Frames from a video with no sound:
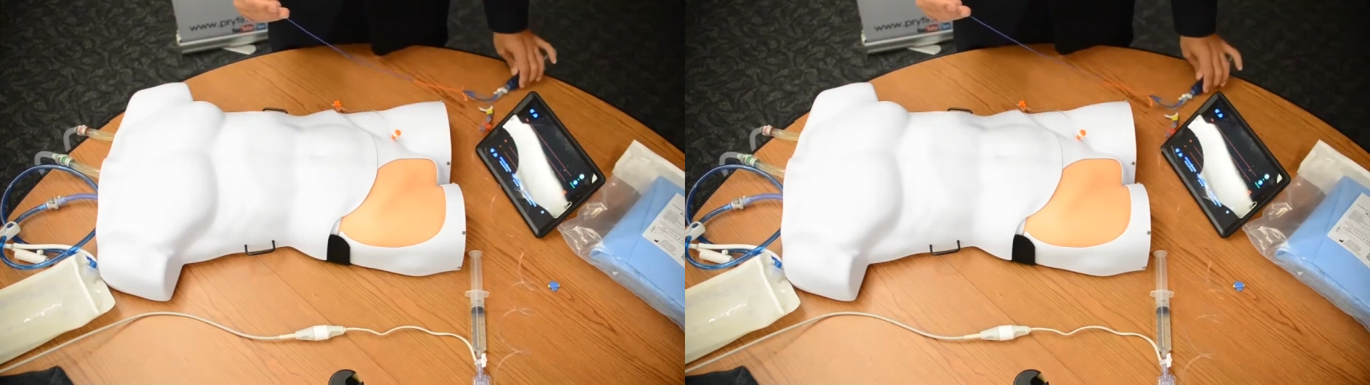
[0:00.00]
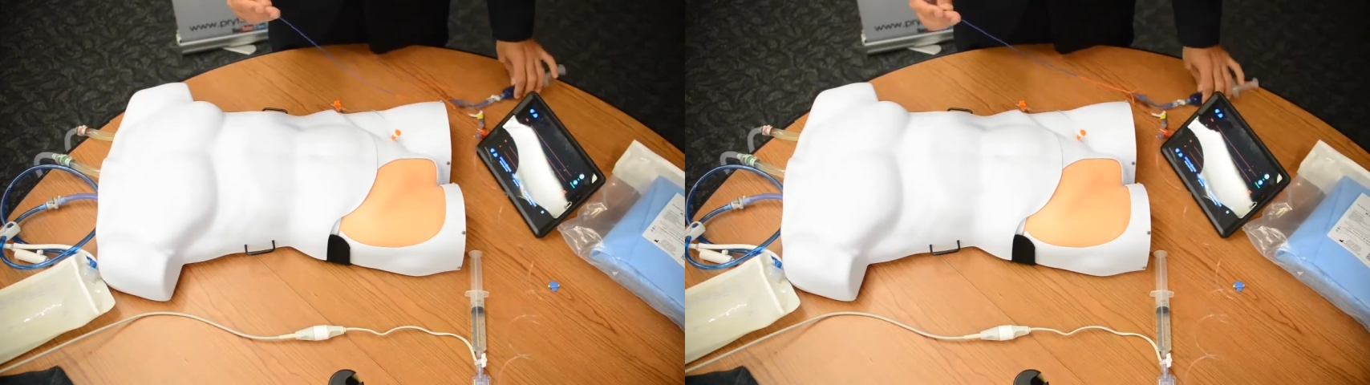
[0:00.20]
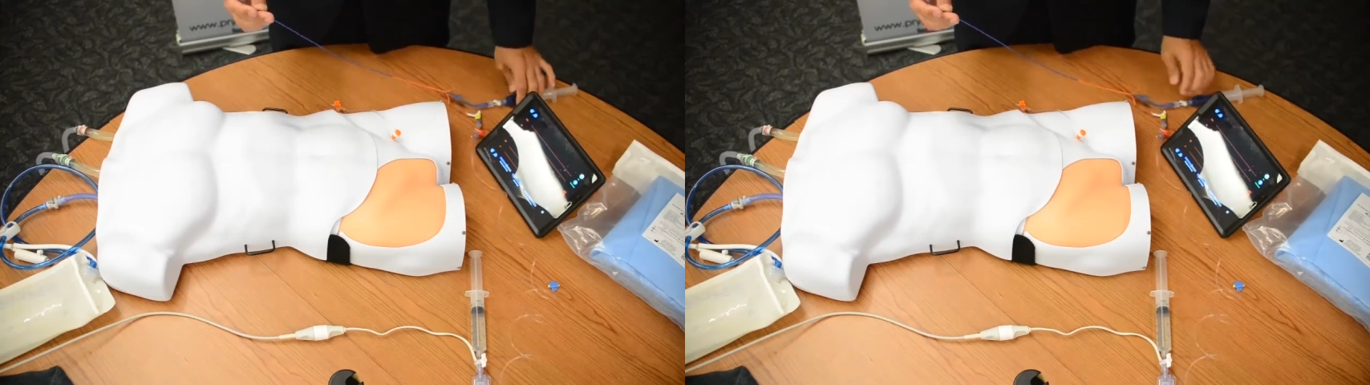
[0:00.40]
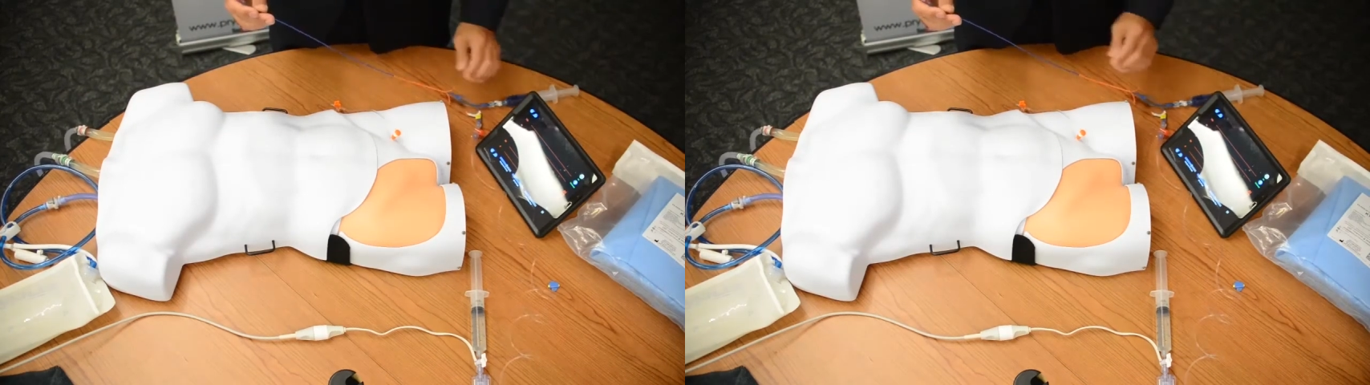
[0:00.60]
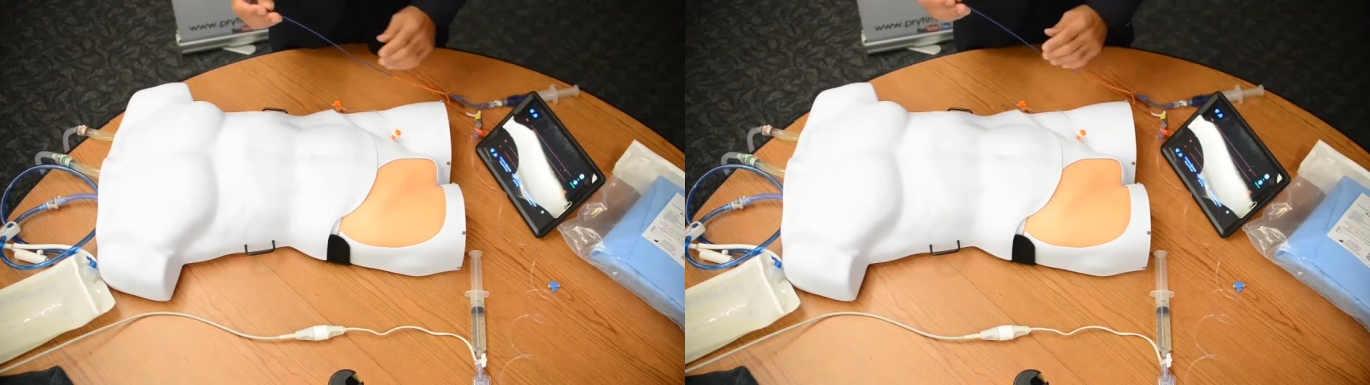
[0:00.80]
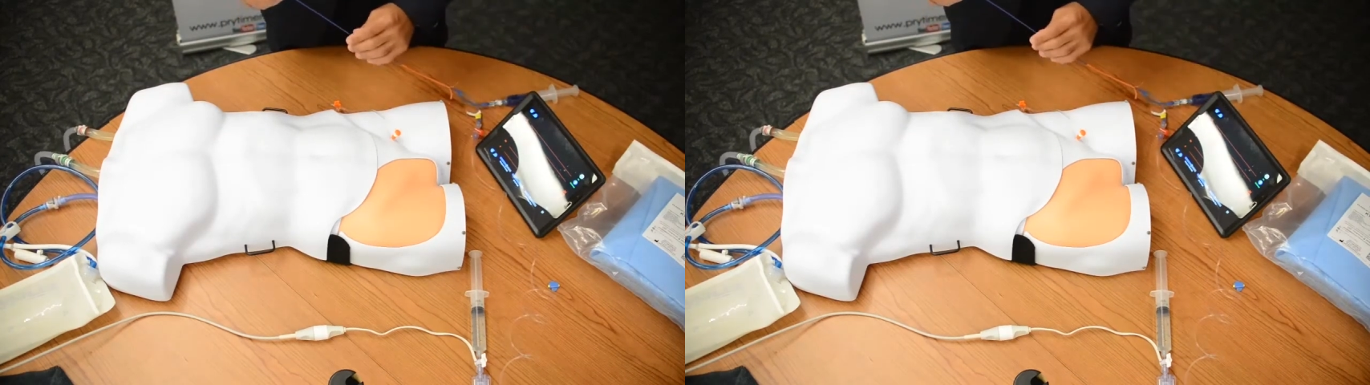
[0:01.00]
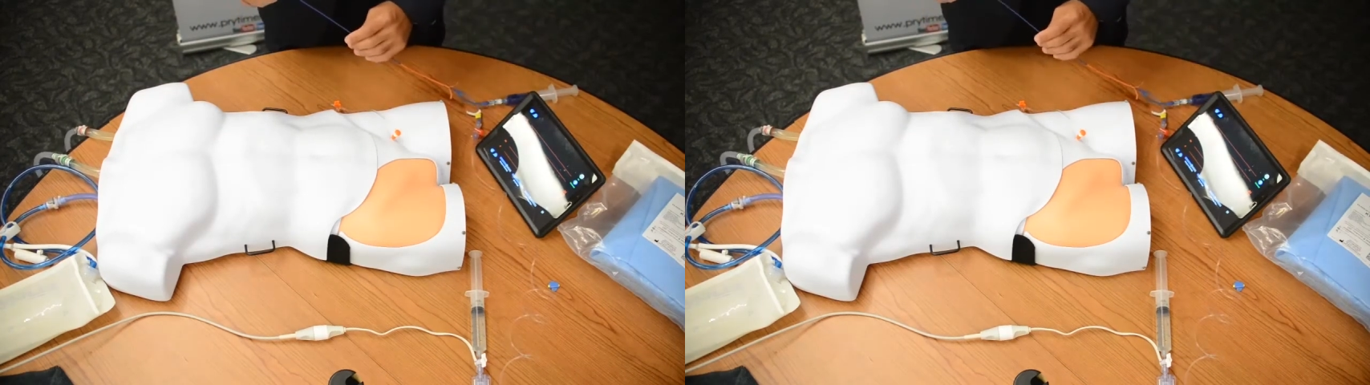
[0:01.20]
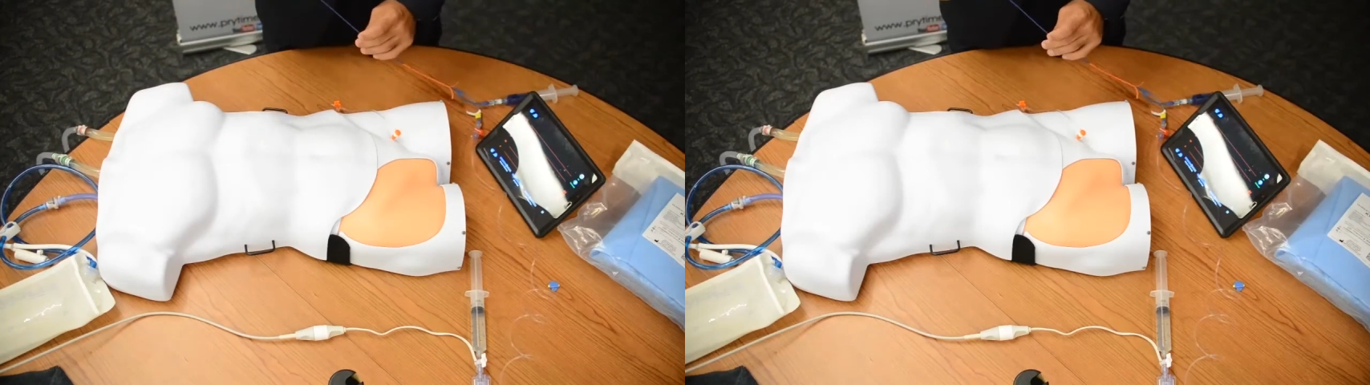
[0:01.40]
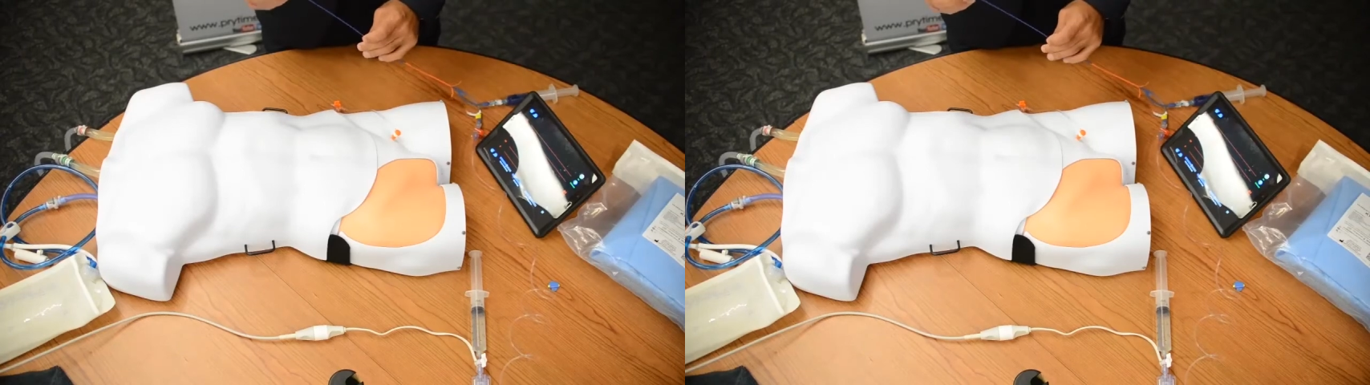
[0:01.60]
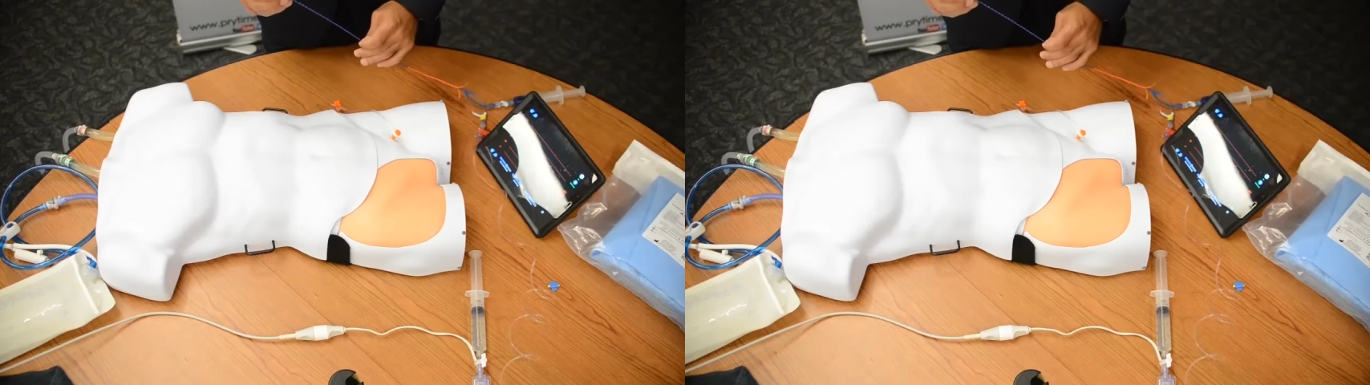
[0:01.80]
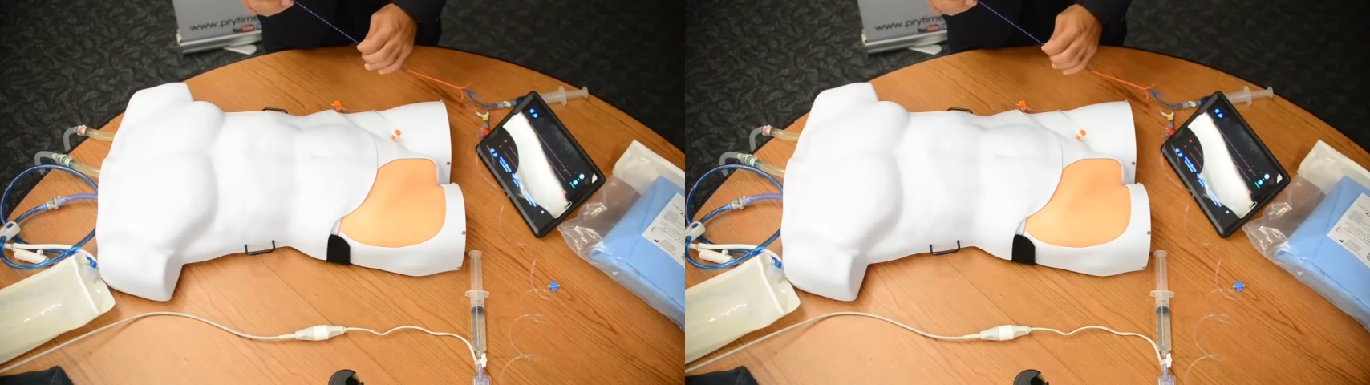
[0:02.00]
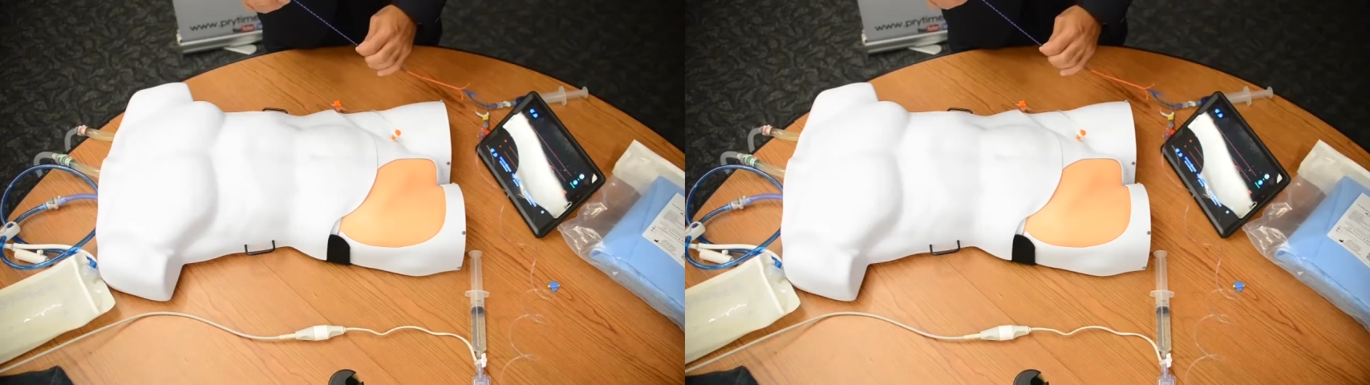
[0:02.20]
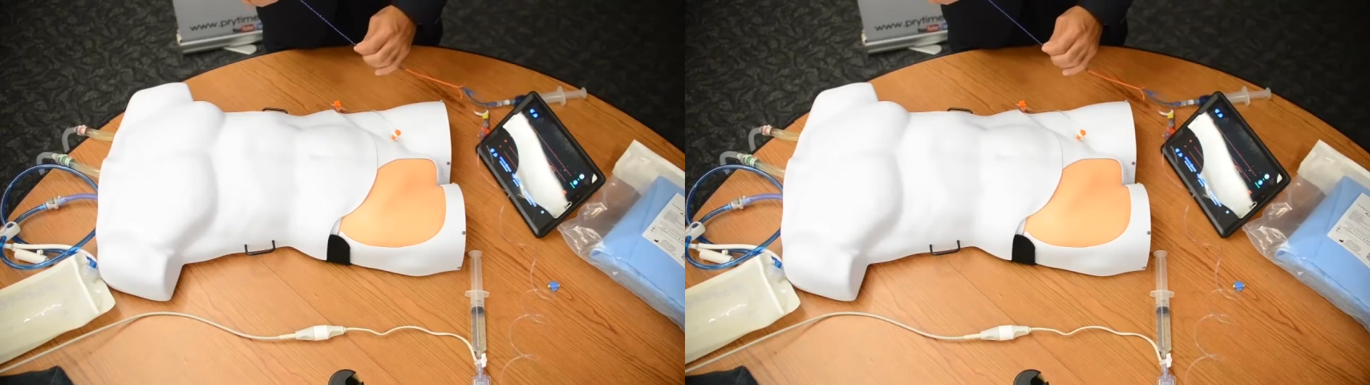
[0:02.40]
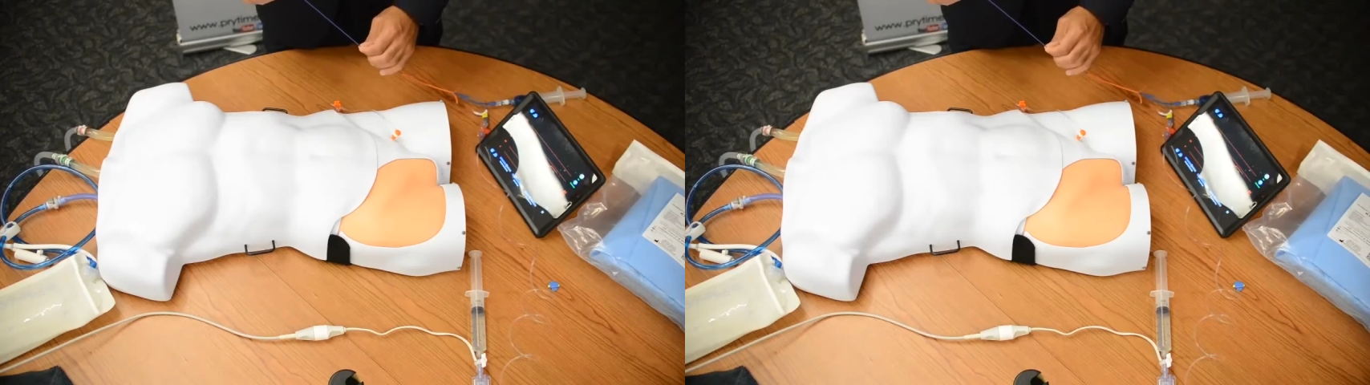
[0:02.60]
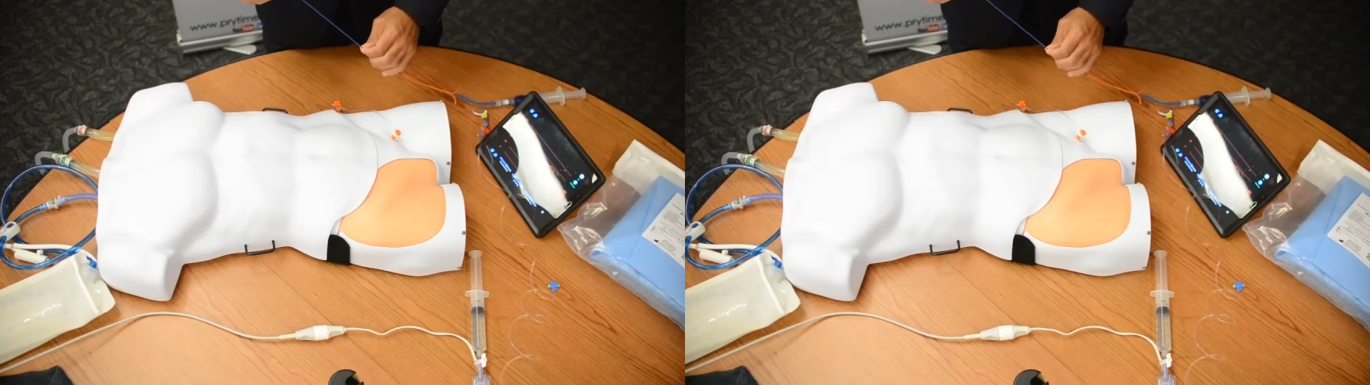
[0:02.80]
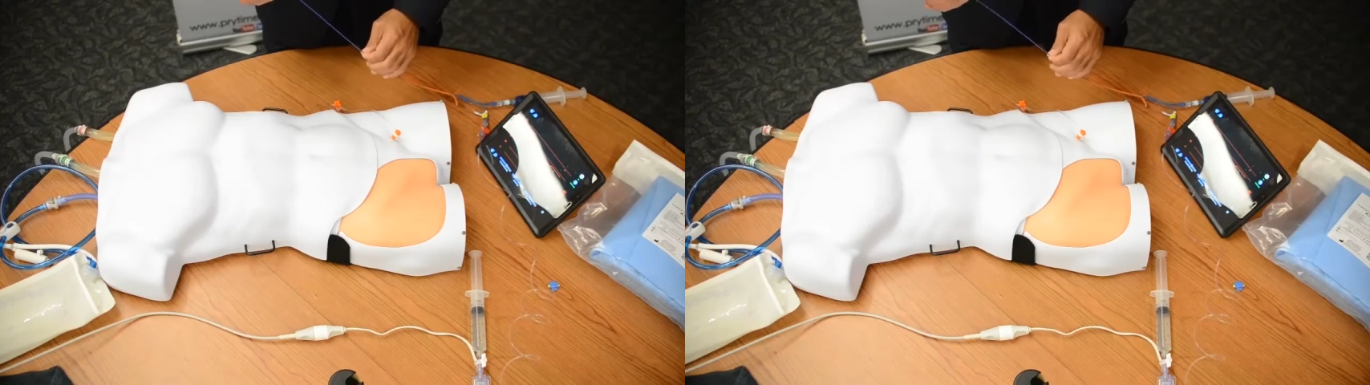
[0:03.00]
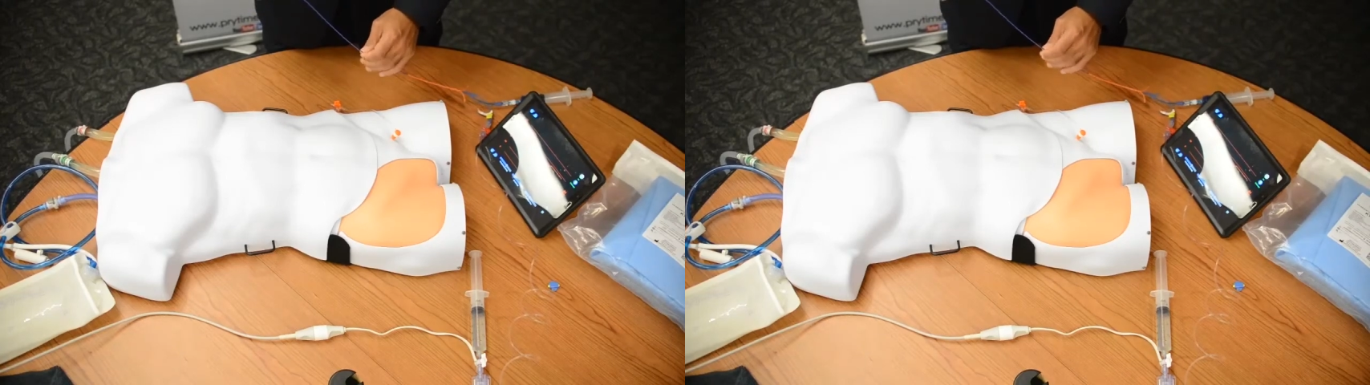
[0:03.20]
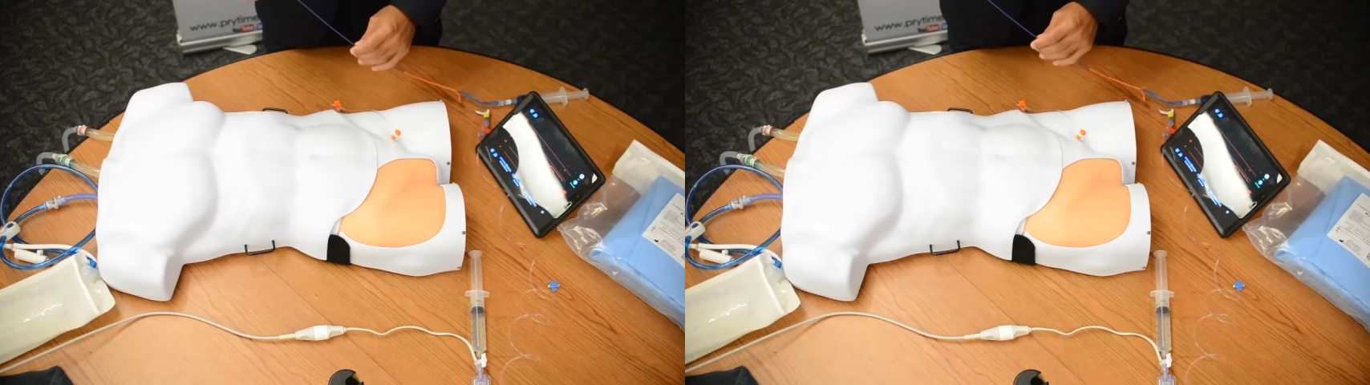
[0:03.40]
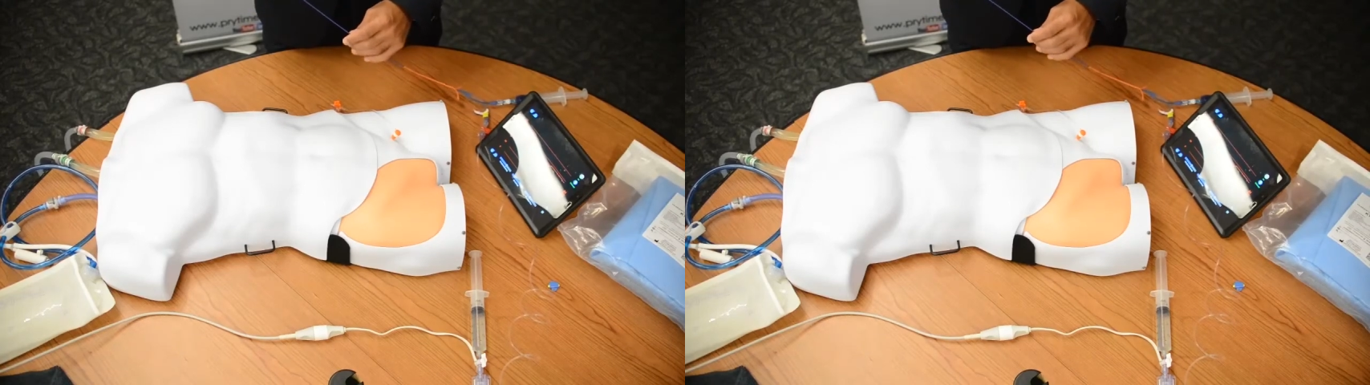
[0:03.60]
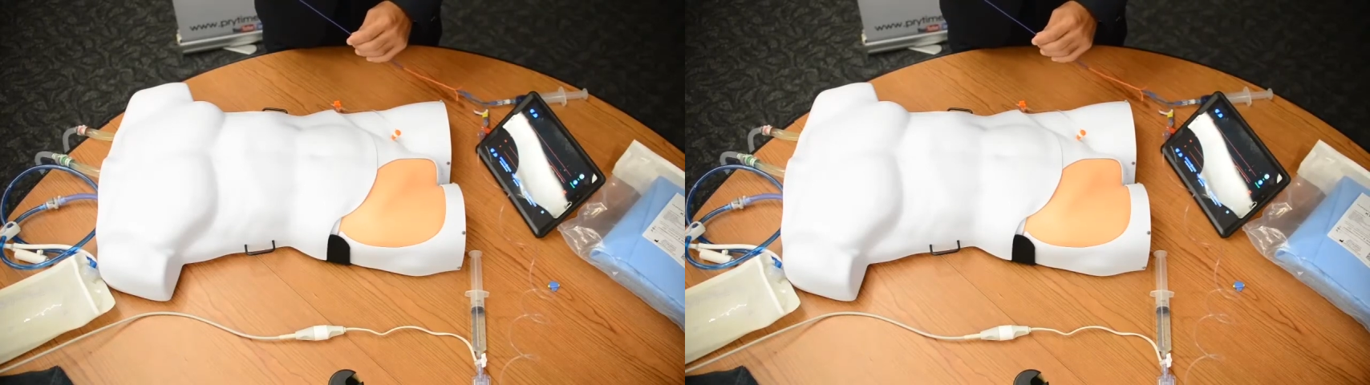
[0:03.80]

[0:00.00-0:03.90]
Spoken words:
[unreadable: no face in view]